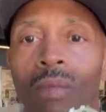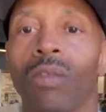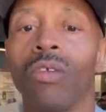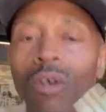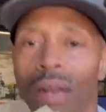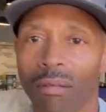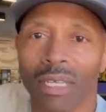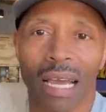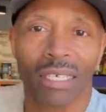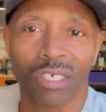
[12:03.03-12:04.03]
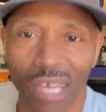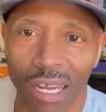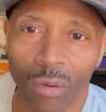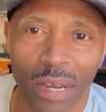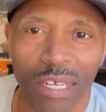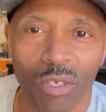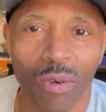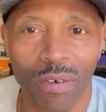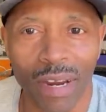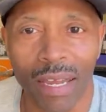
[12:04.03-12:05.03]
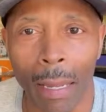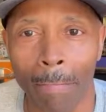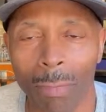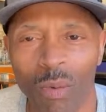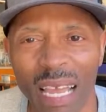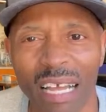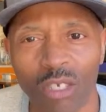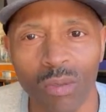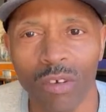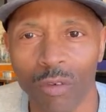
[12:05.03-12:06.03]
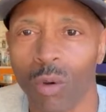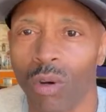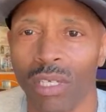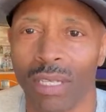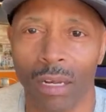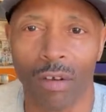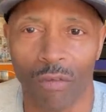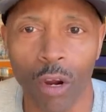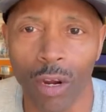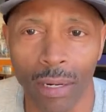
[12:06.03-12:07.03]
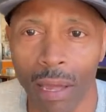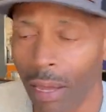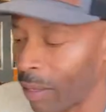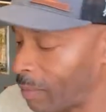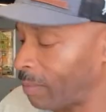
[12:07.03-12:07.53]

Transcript: You know, that was kind of a shoddy way to do it, right? We got two different orders. They look very alike.